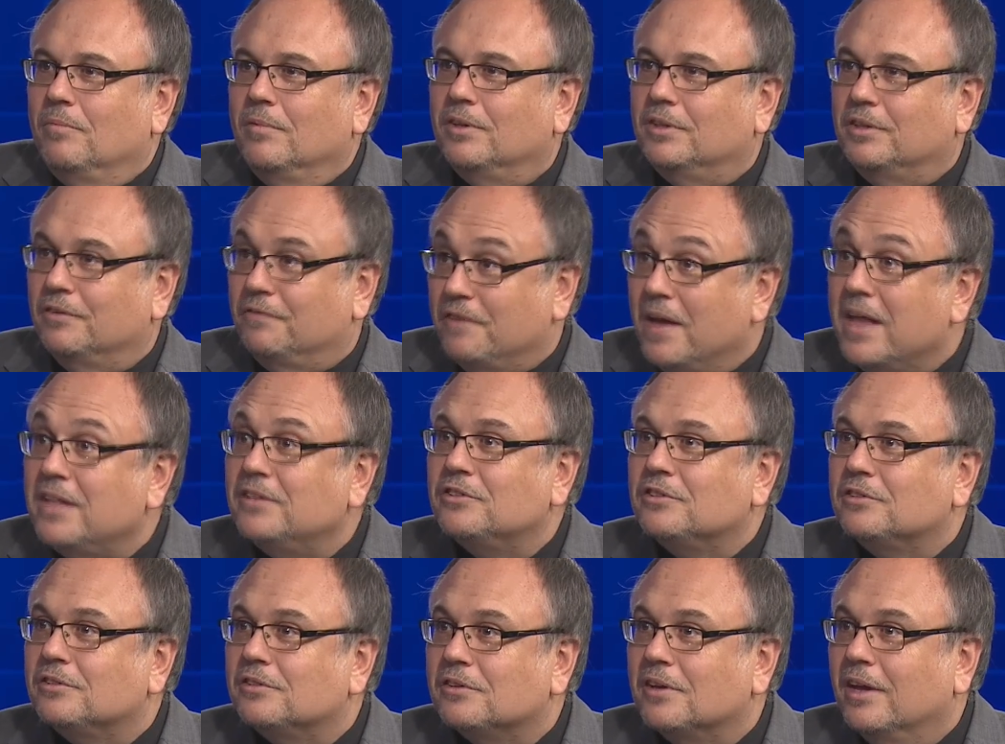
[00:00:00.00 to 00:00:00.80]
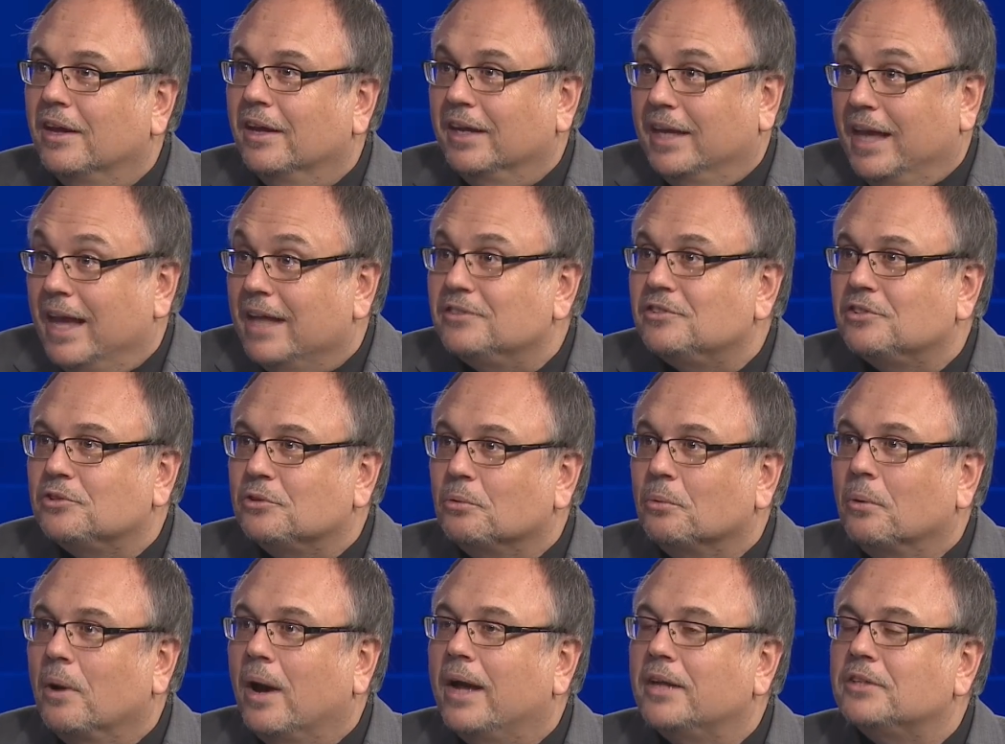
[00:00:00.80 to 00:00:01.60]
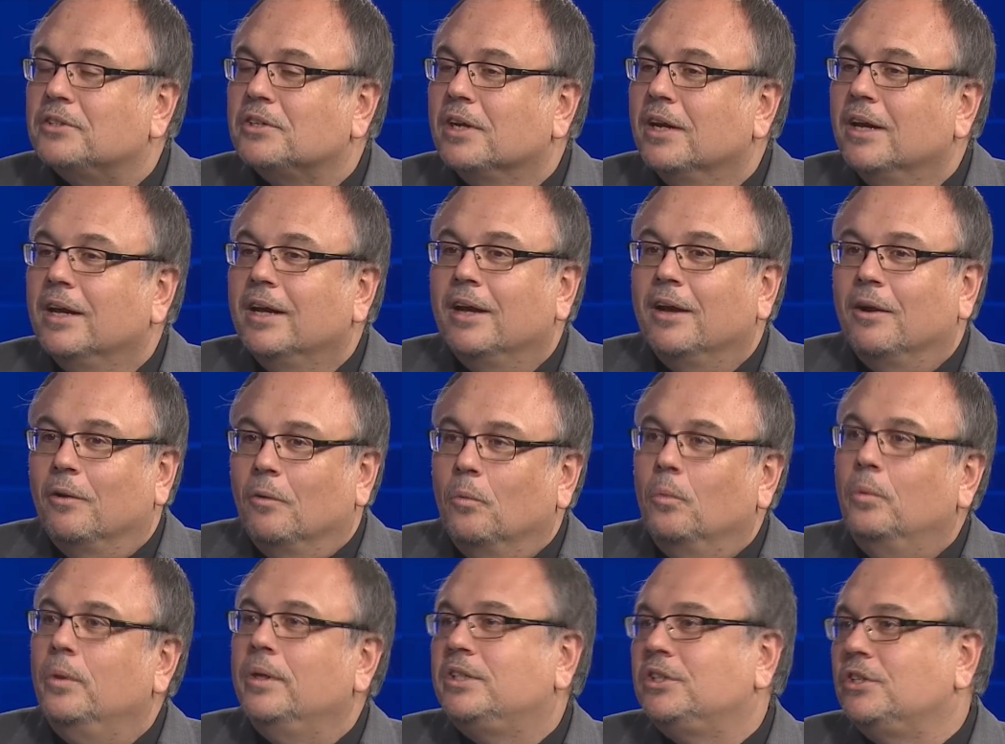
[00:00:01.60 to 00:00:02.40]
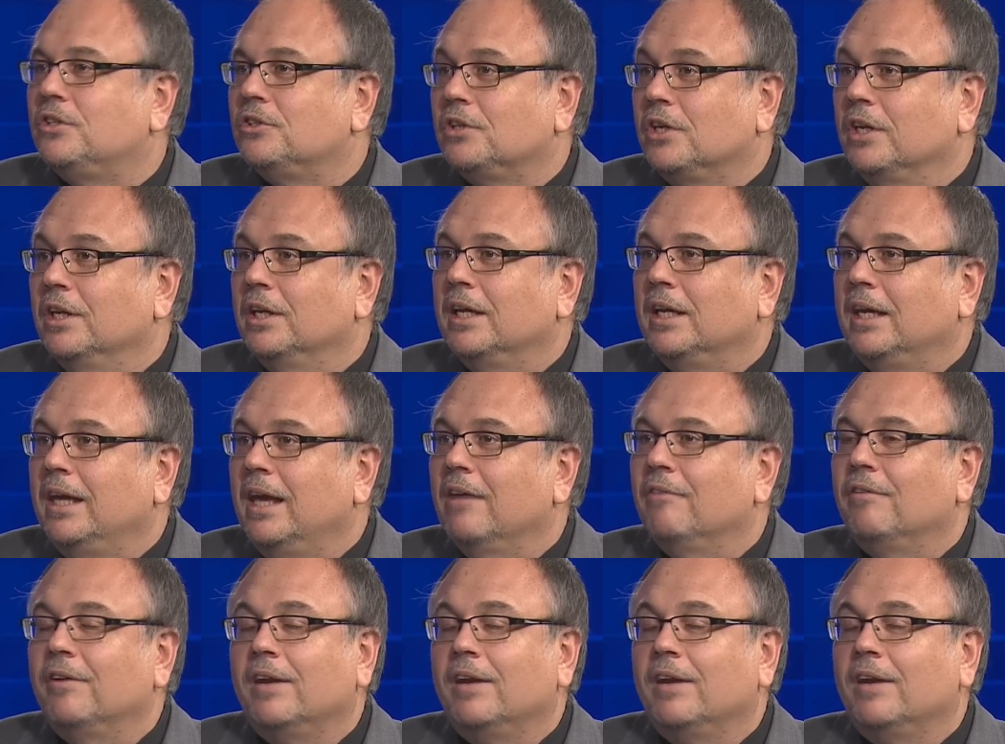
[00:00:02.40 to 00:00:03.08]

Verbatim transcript: defense against the rush, which is going to give.